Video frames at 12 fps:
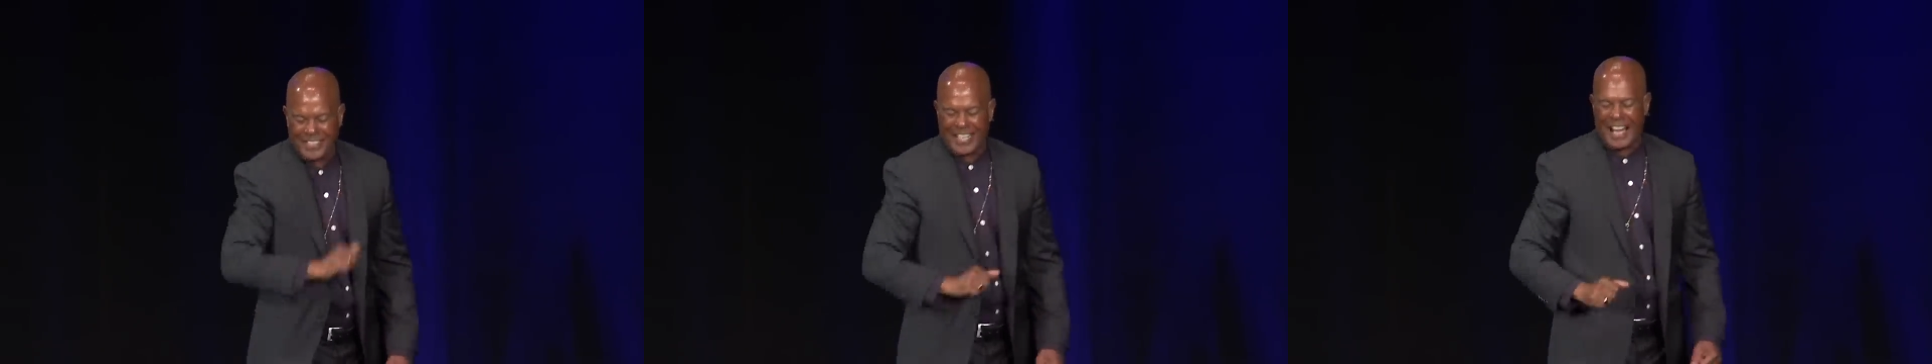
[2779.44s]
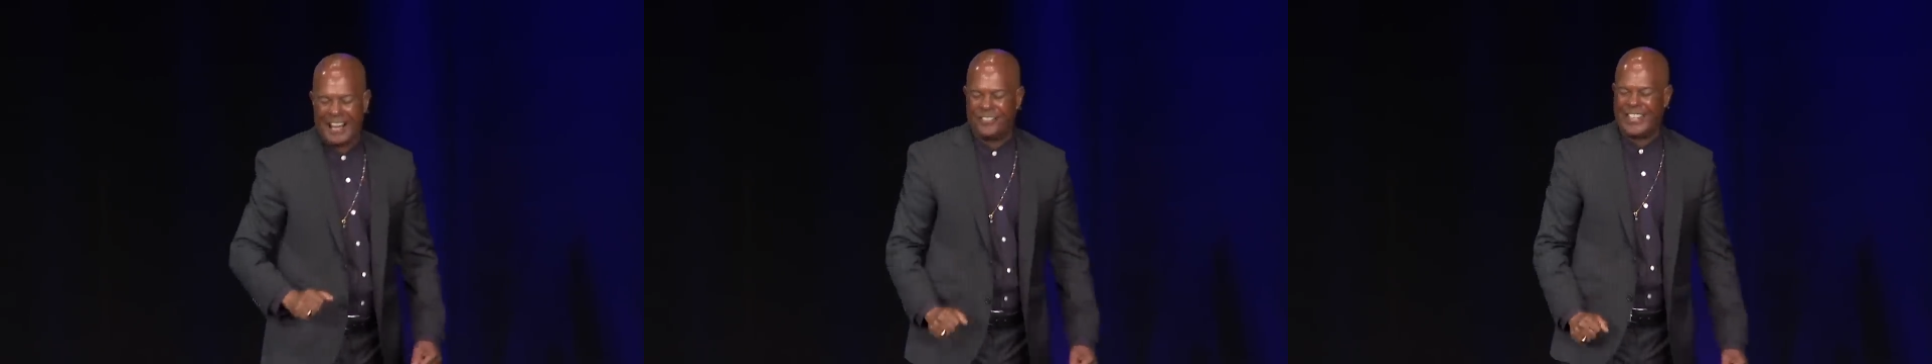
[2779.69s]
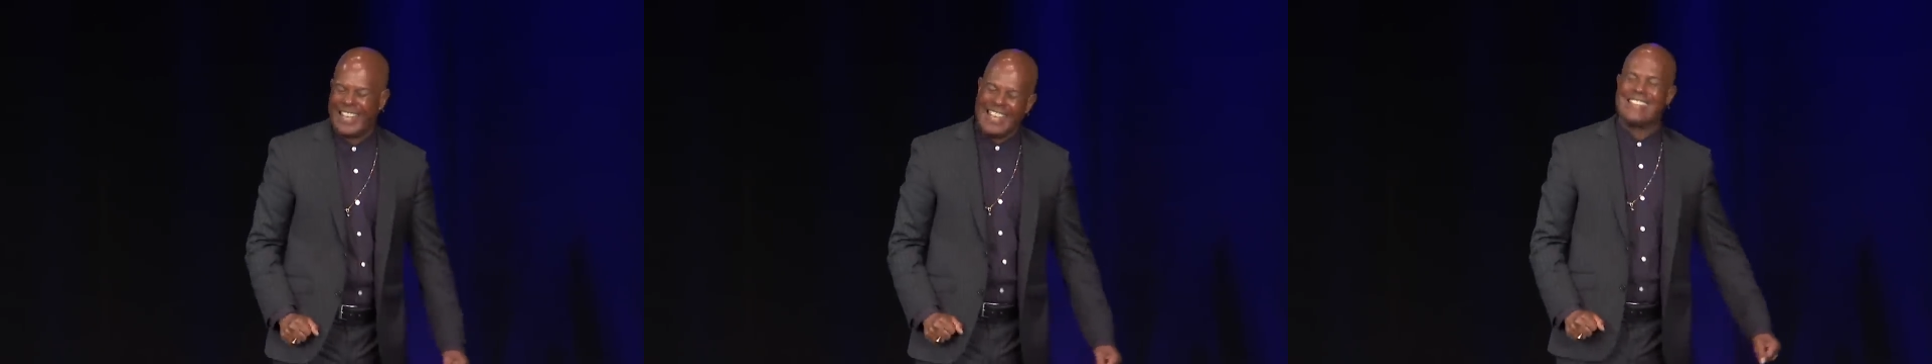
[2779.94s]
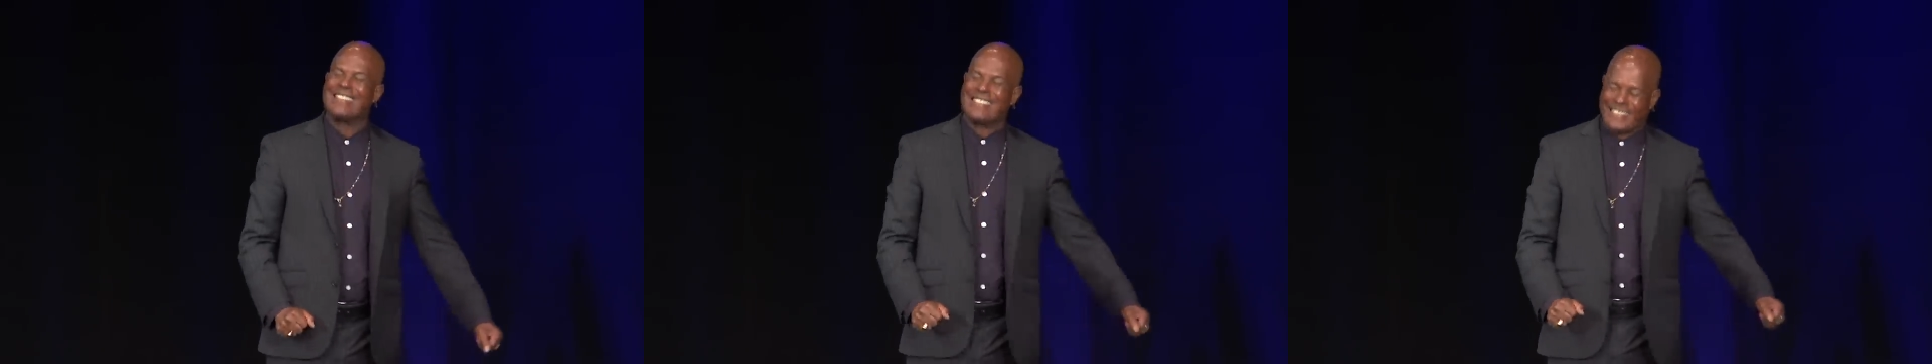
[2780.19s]
of
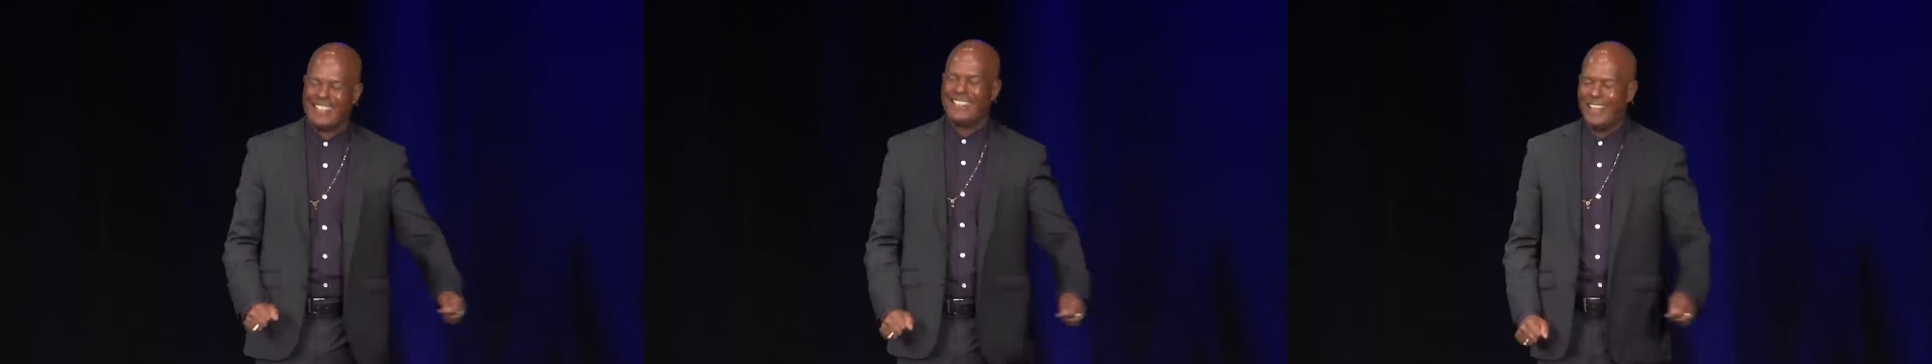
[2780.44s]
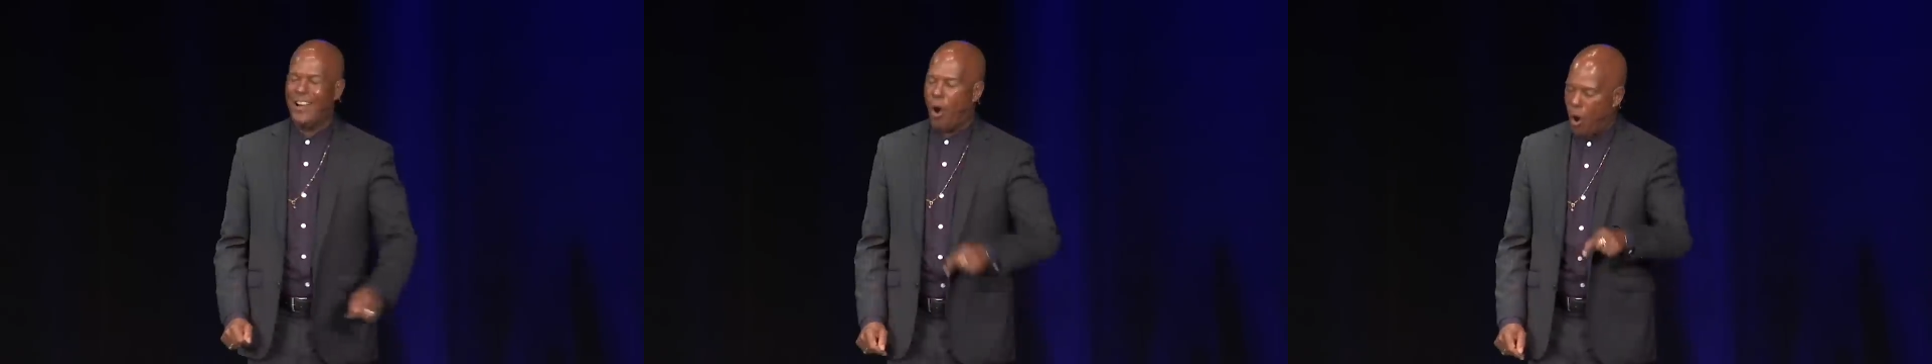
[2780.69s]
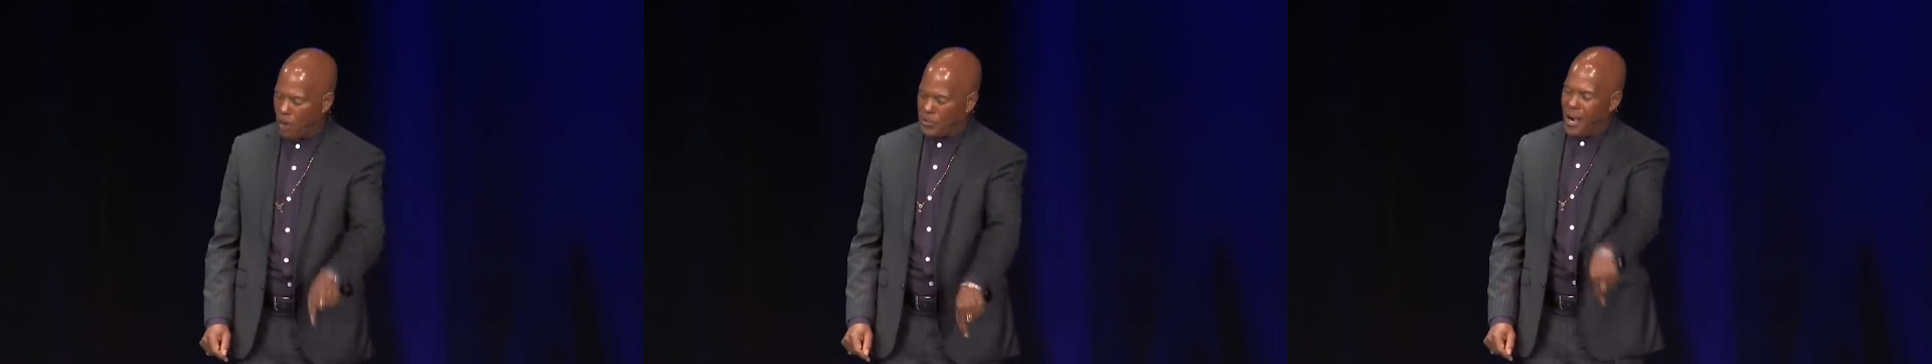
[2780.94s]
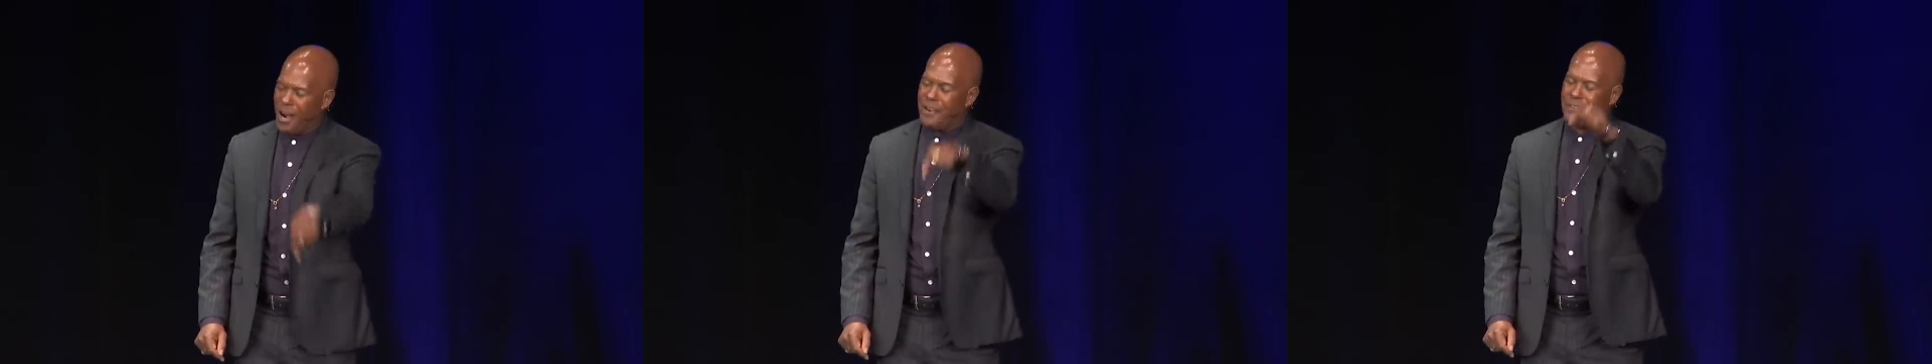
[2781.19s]
it
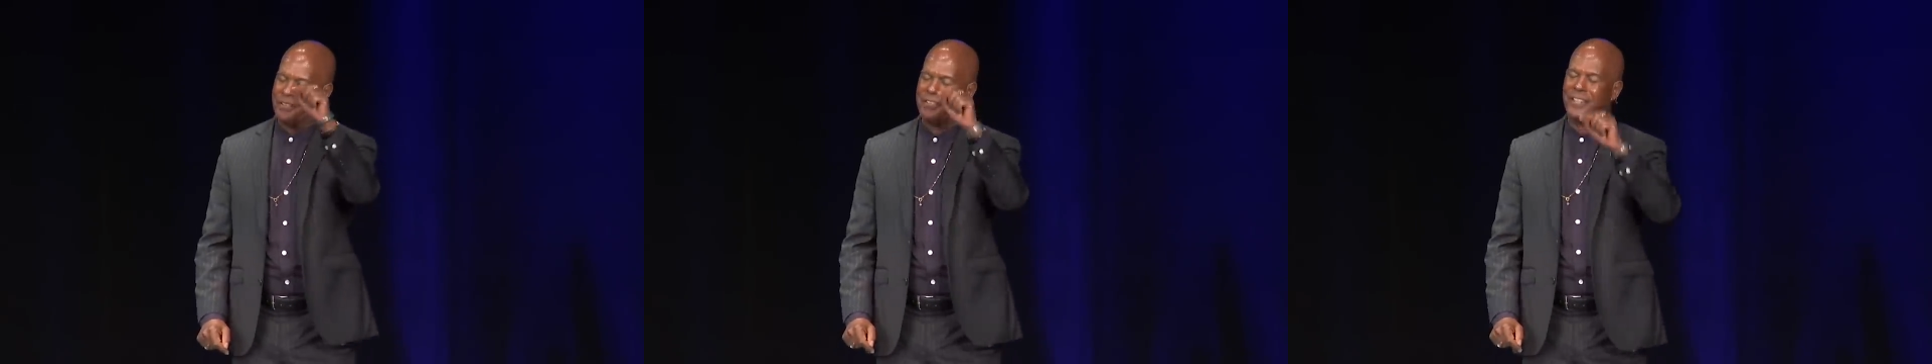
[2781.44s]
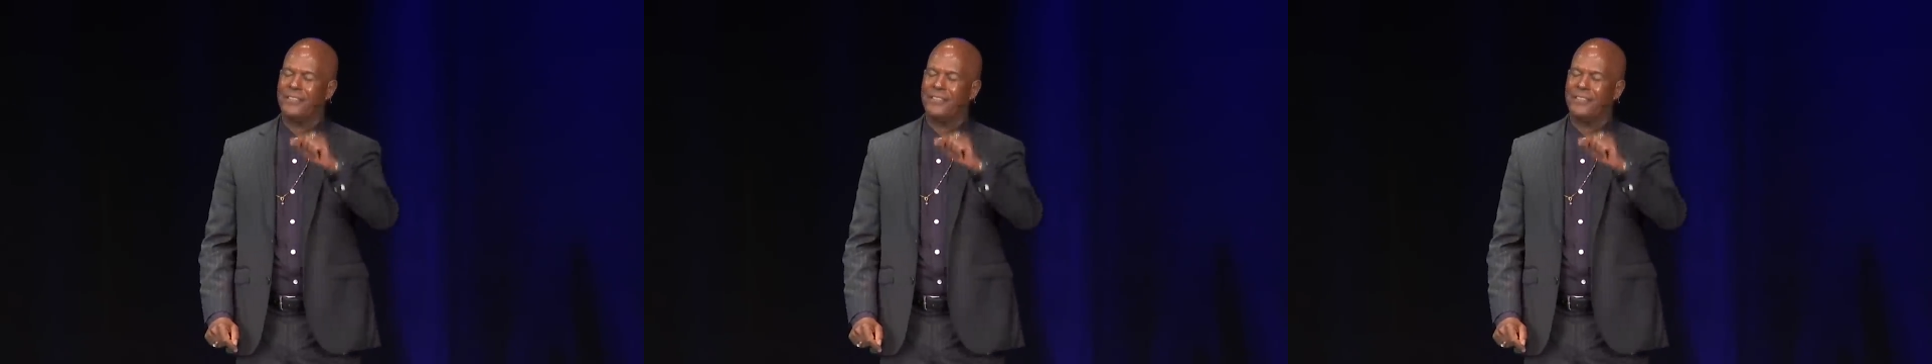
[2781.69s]
on earth